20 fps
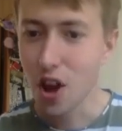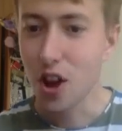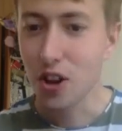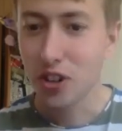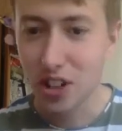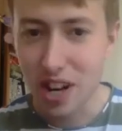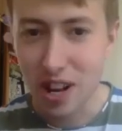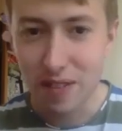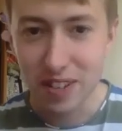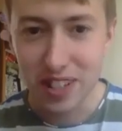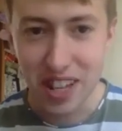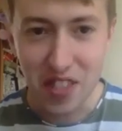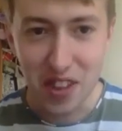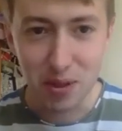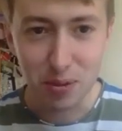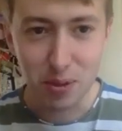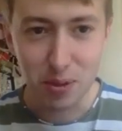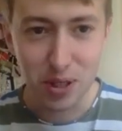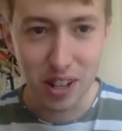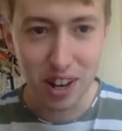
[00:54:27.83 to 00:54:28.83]
Geneva said
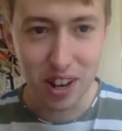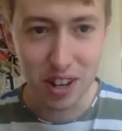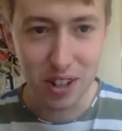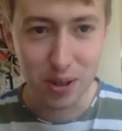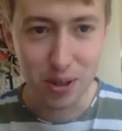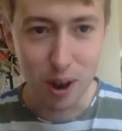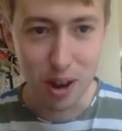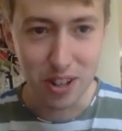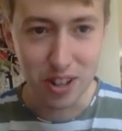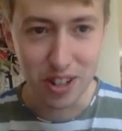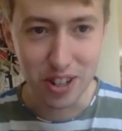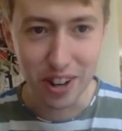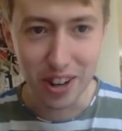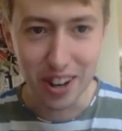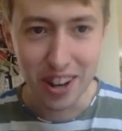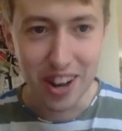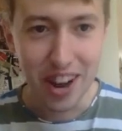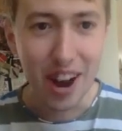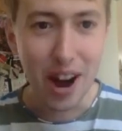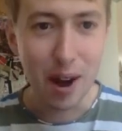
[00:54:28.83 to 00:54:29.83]
this was the last question.
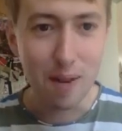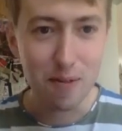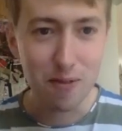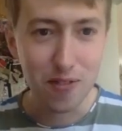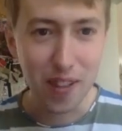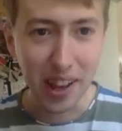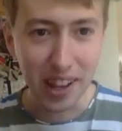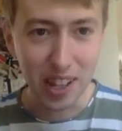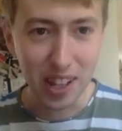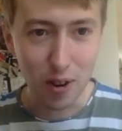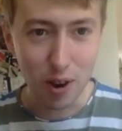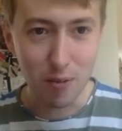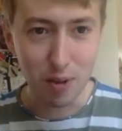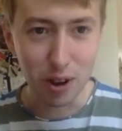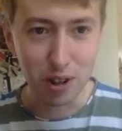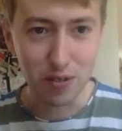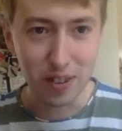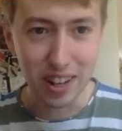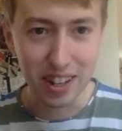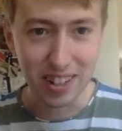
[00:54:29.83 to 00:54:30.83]
Thanks very much
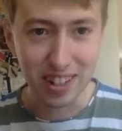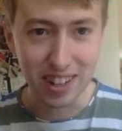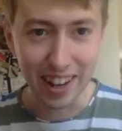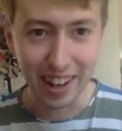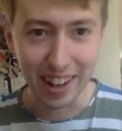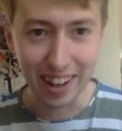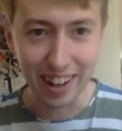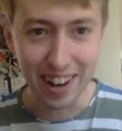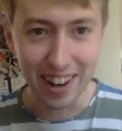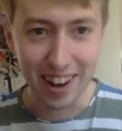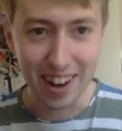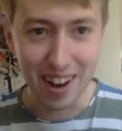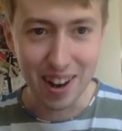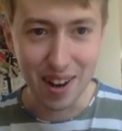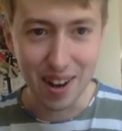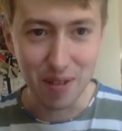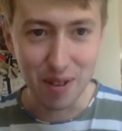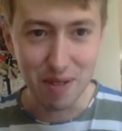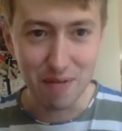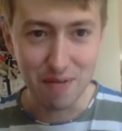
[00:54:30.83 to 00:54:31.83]
for listening.
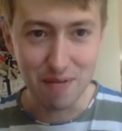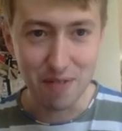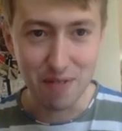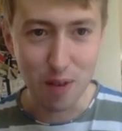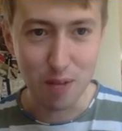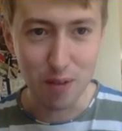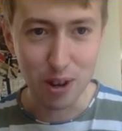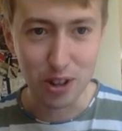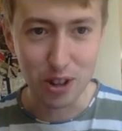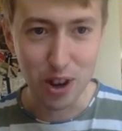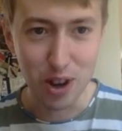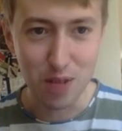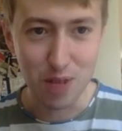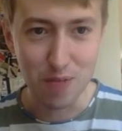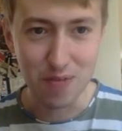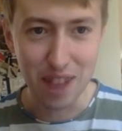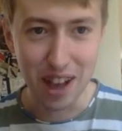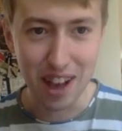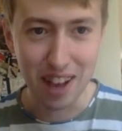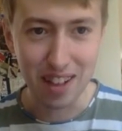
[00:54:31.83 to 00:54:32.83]
We very much hope
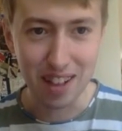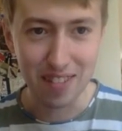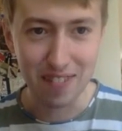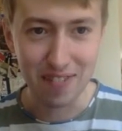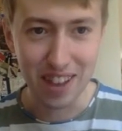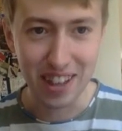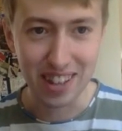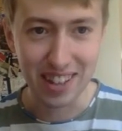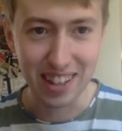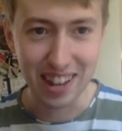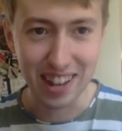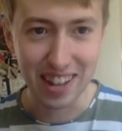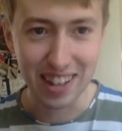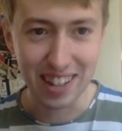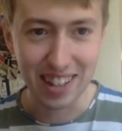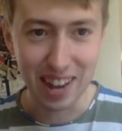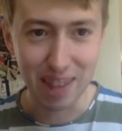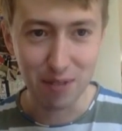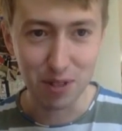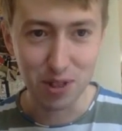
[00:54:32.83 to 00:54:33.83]
that made sense
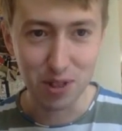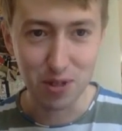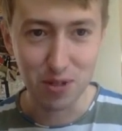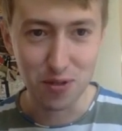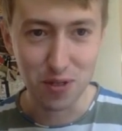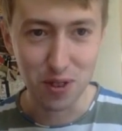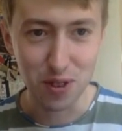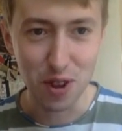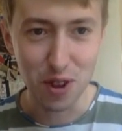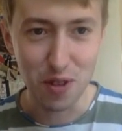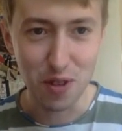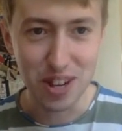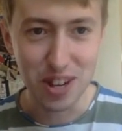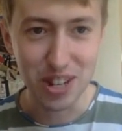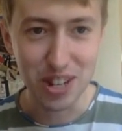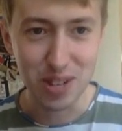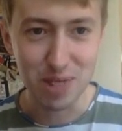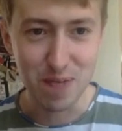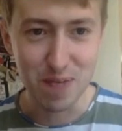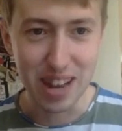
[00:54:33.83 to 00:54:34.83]
and was useful.
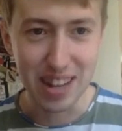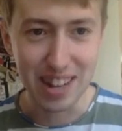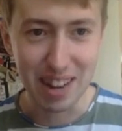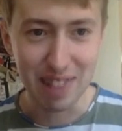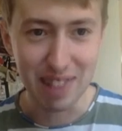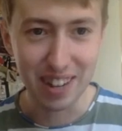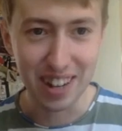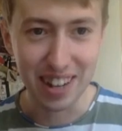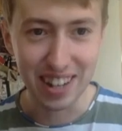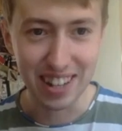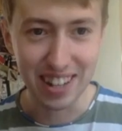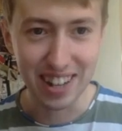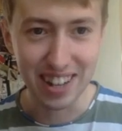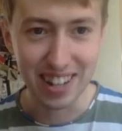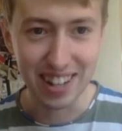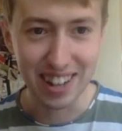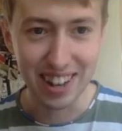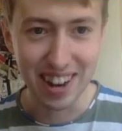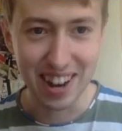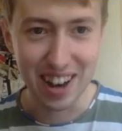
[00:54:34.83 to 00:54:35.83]
Harish's bit definitely did,
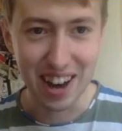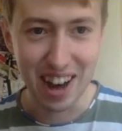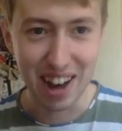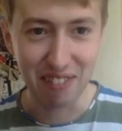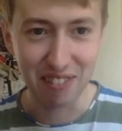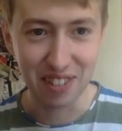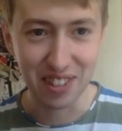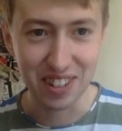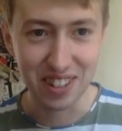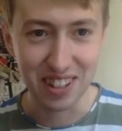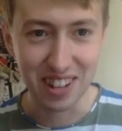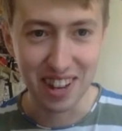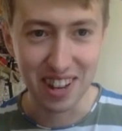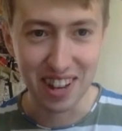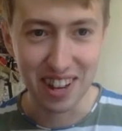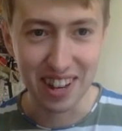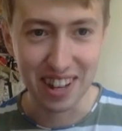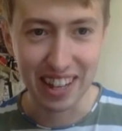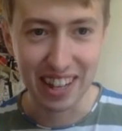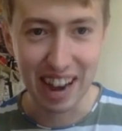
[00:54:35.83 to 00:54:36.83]
and was
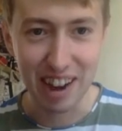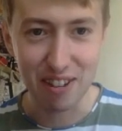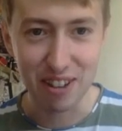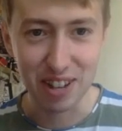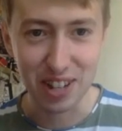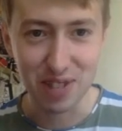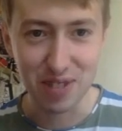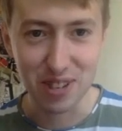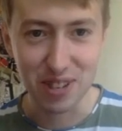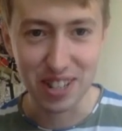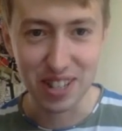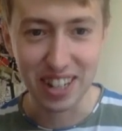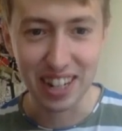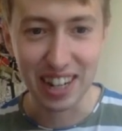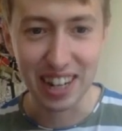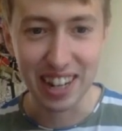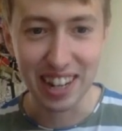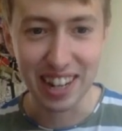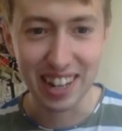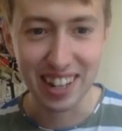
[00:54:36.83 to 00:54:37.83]

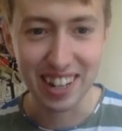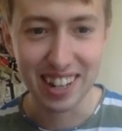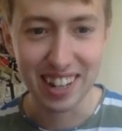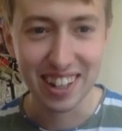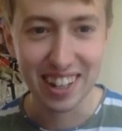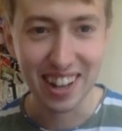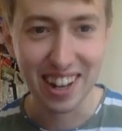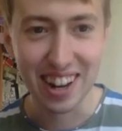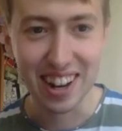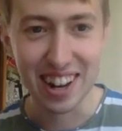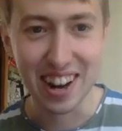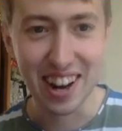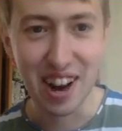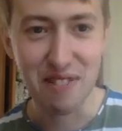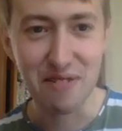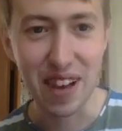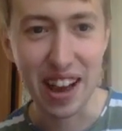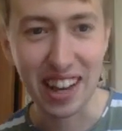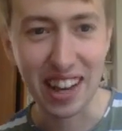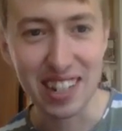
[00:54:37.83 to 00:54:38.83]
characteristically
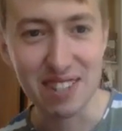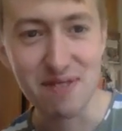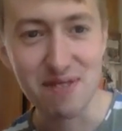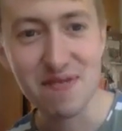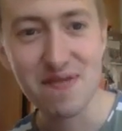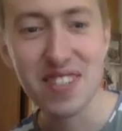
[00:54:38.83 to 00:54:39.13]
effective.